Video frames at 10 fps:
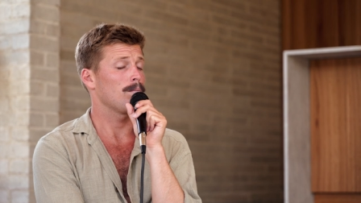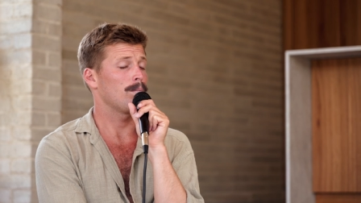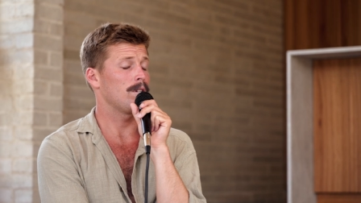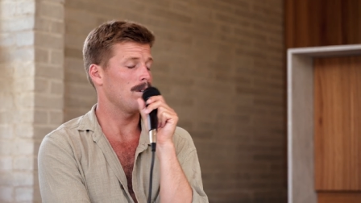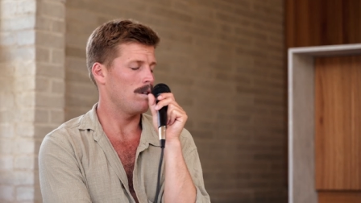
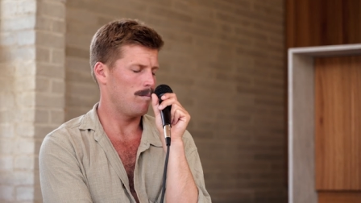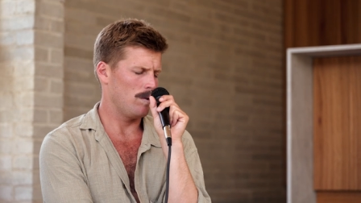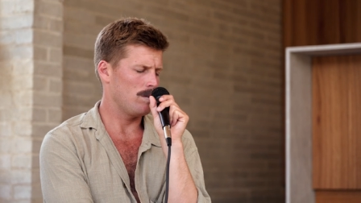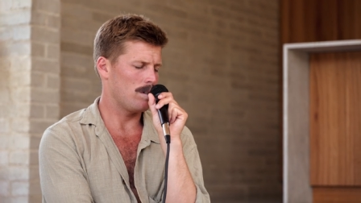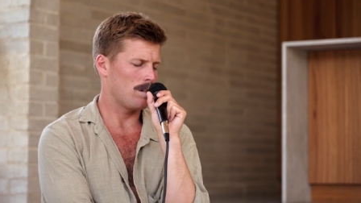particularly
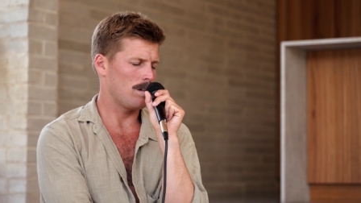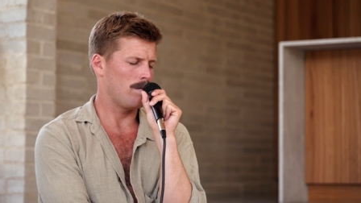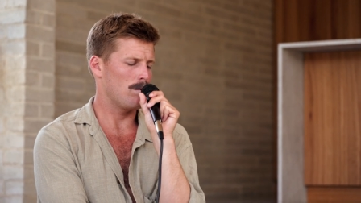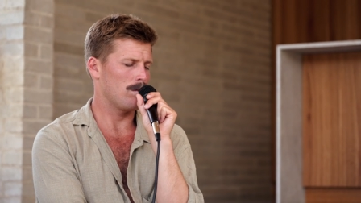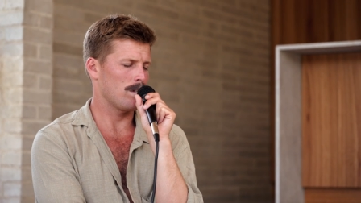music,
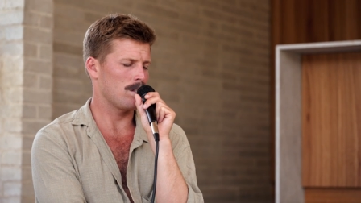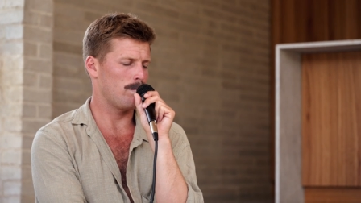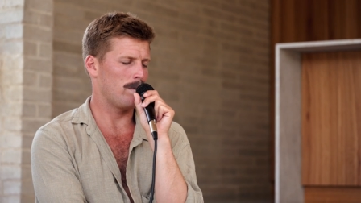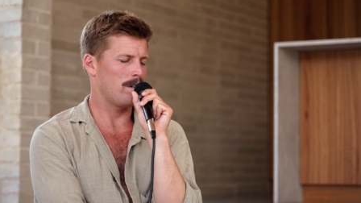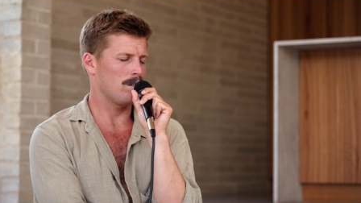if your
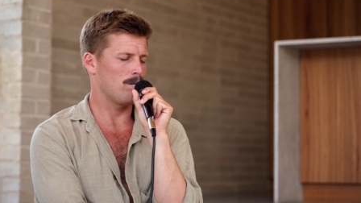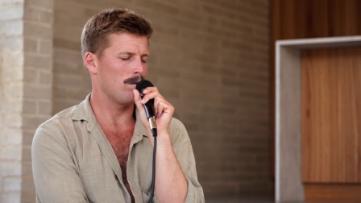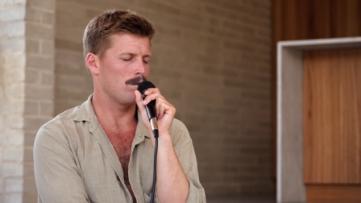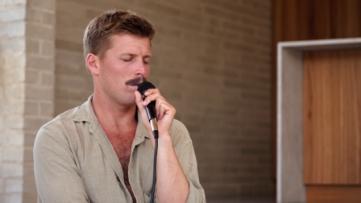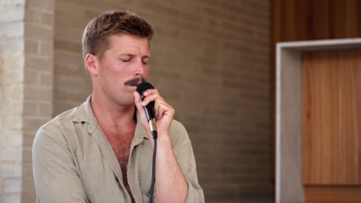experience with
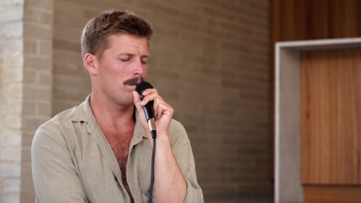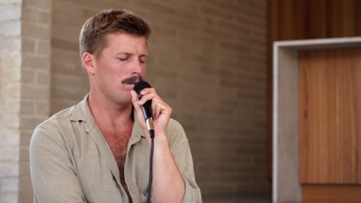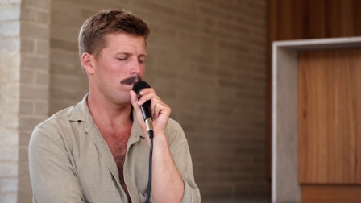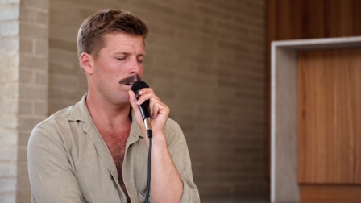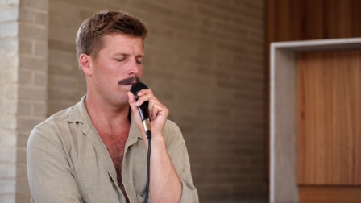
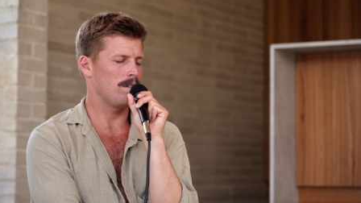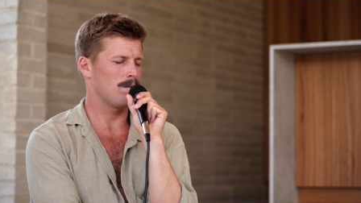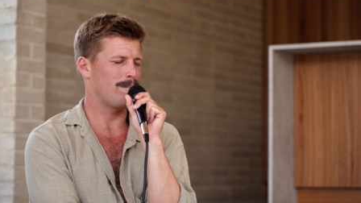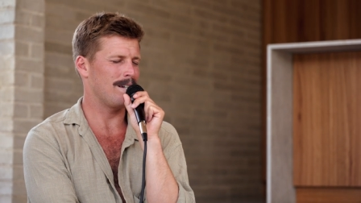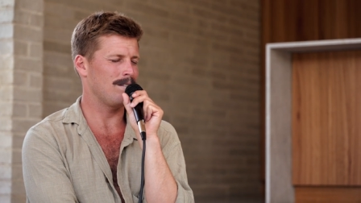shows, if
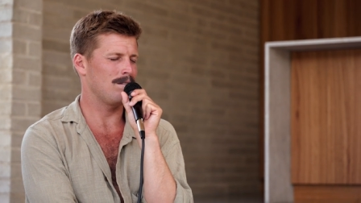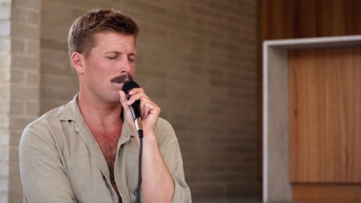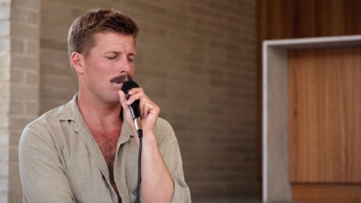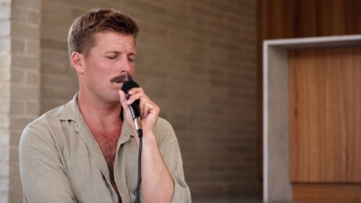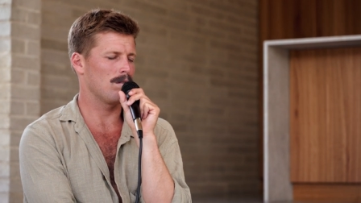it's
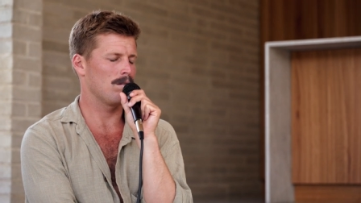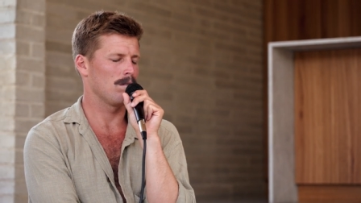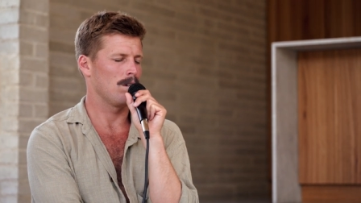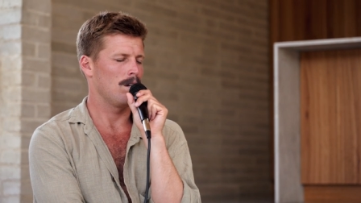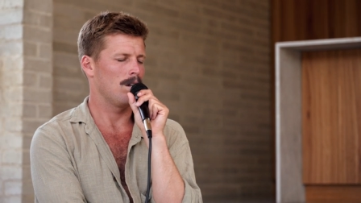based on
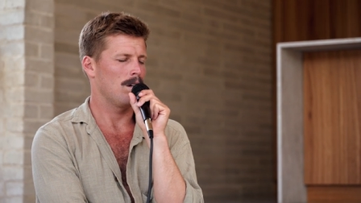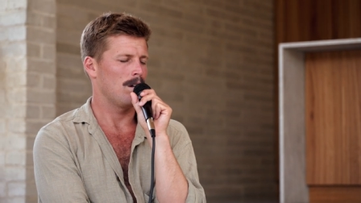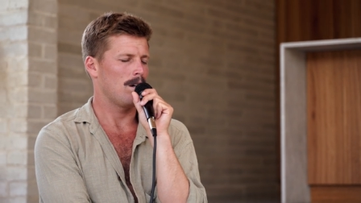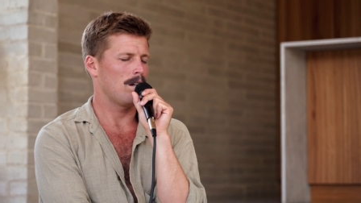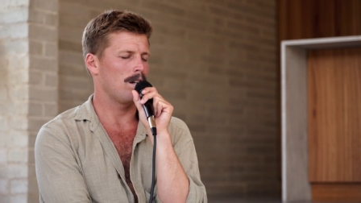
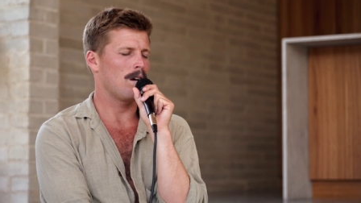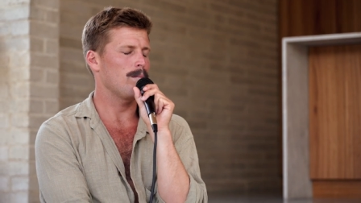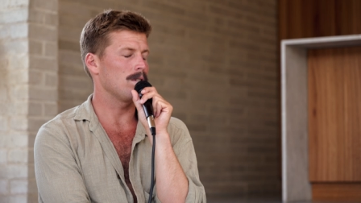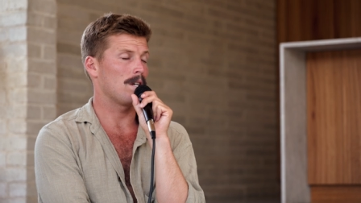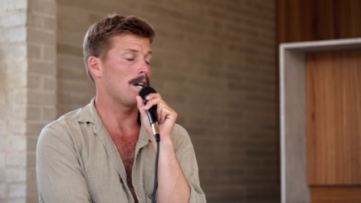a
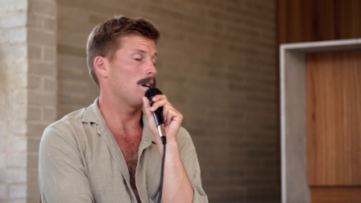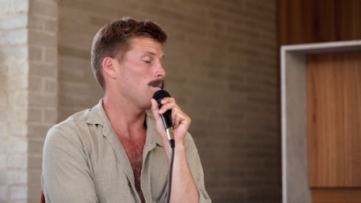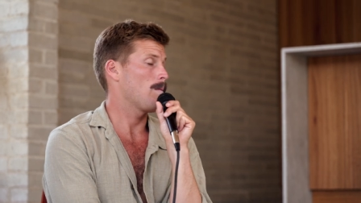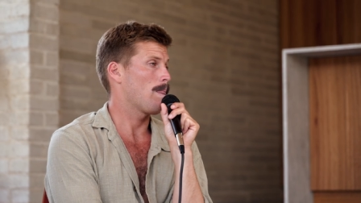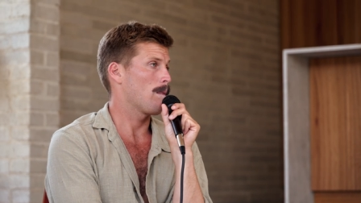numbers
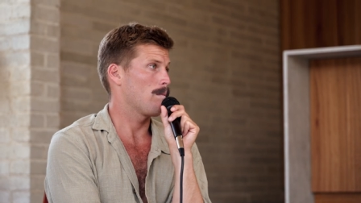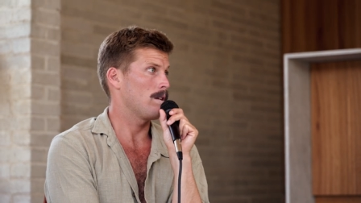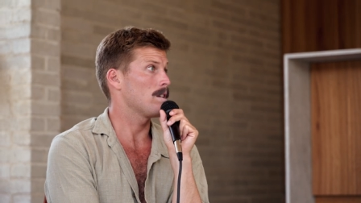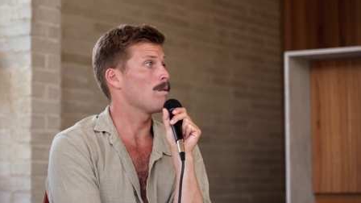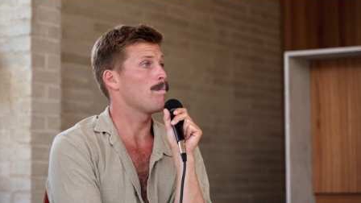game,
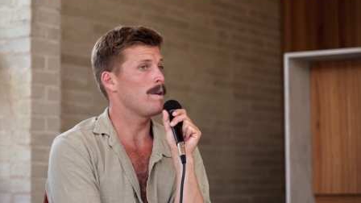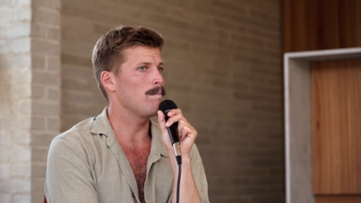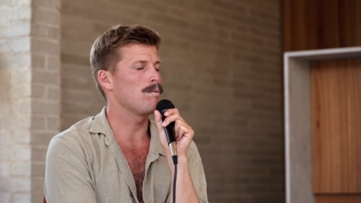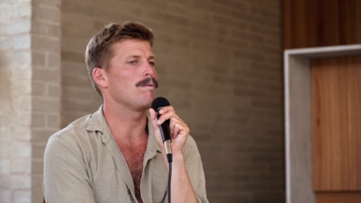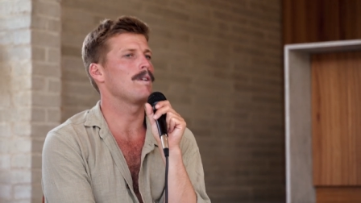Let's mm. say with
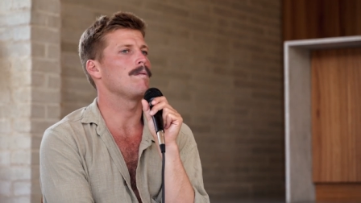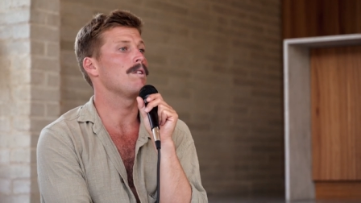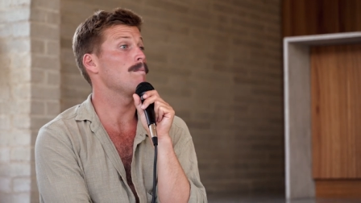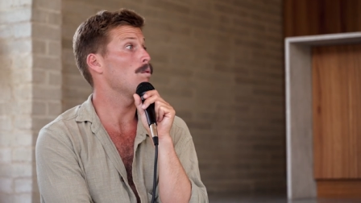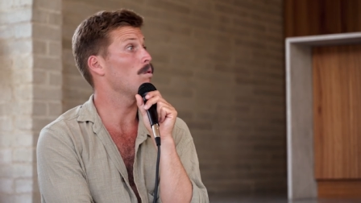people, then
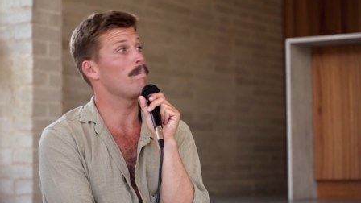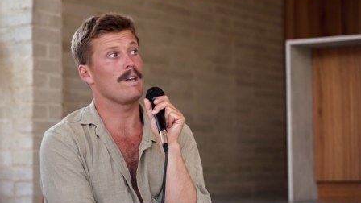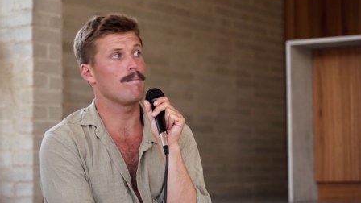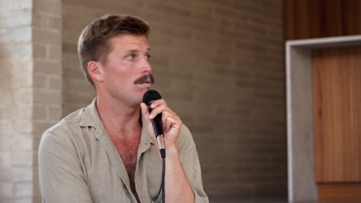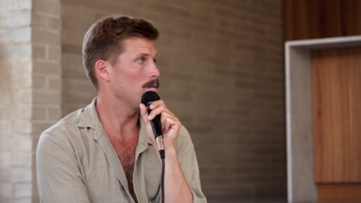the more
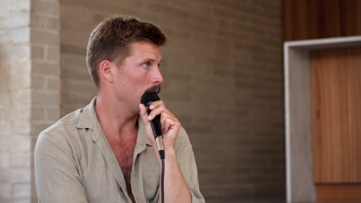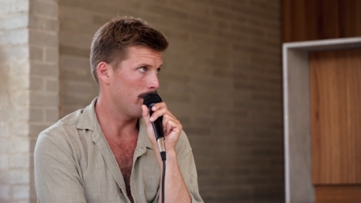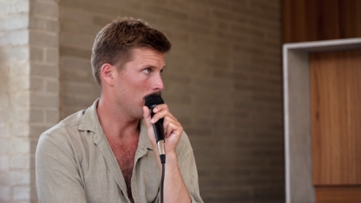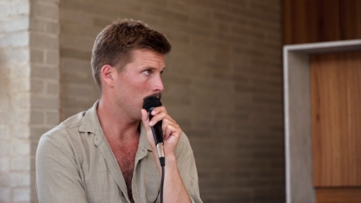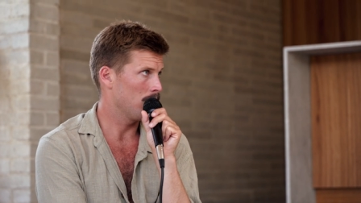people, the
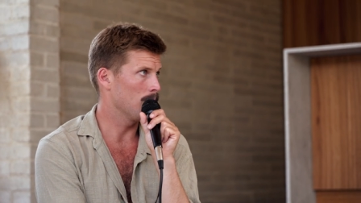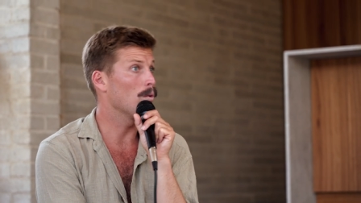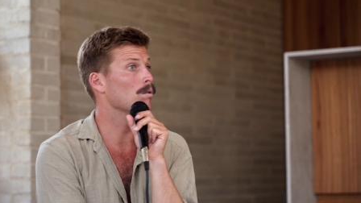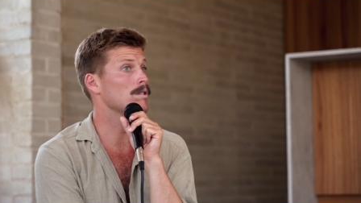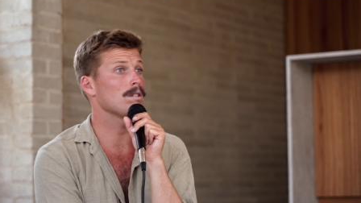better, the
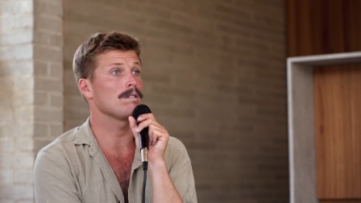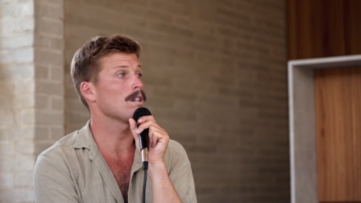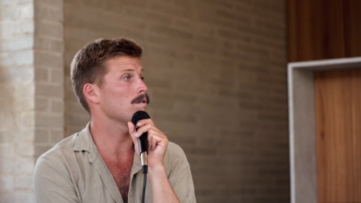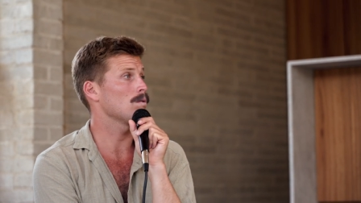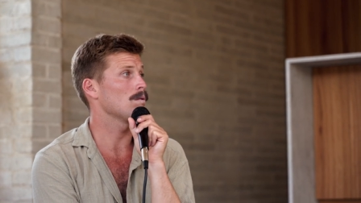more
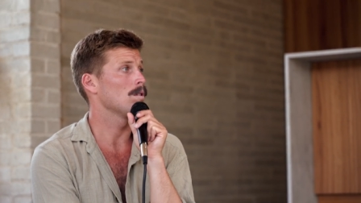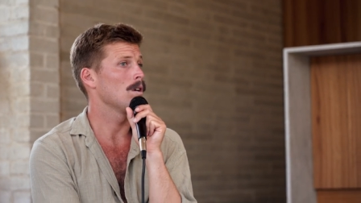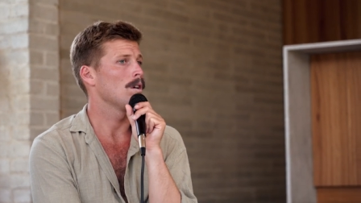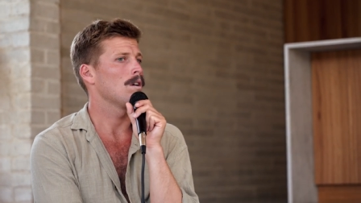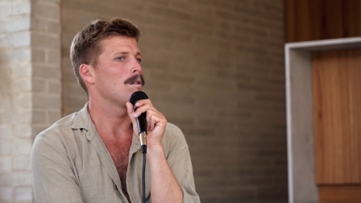successful.
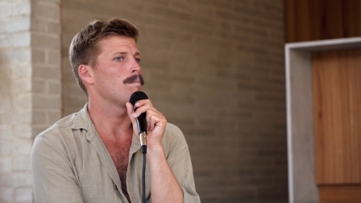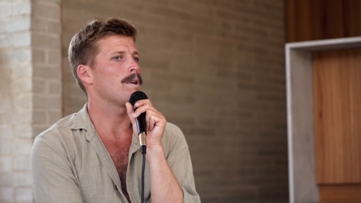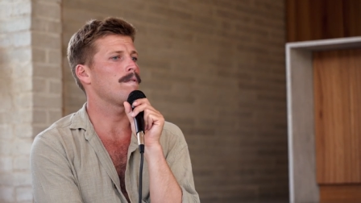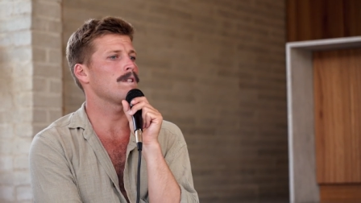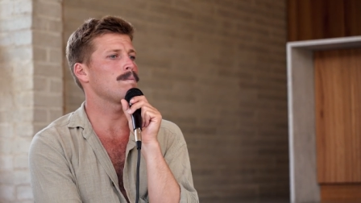Mm.
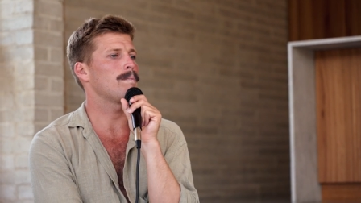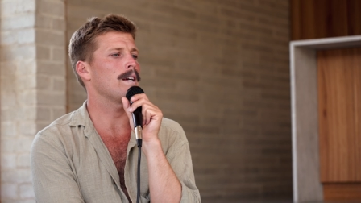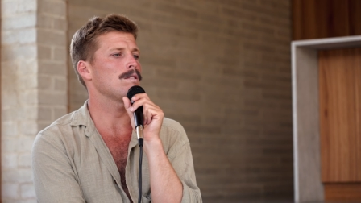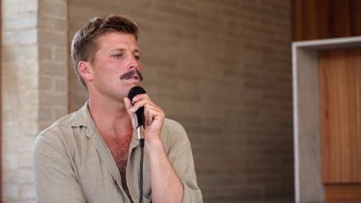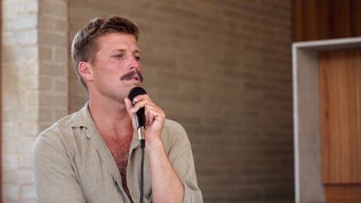But if it's
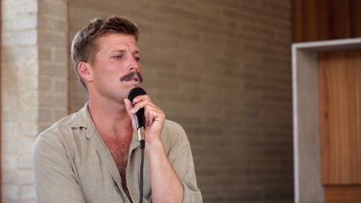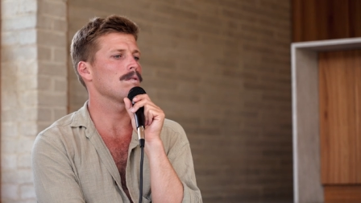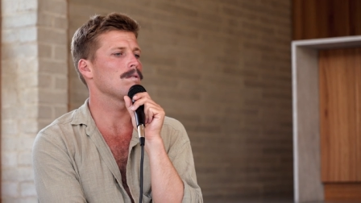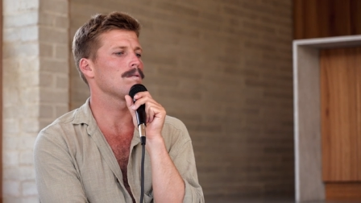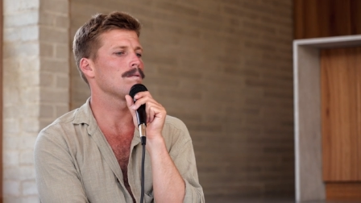based
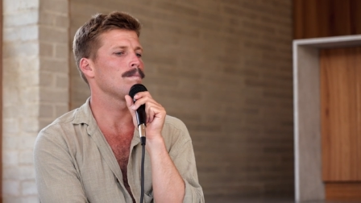on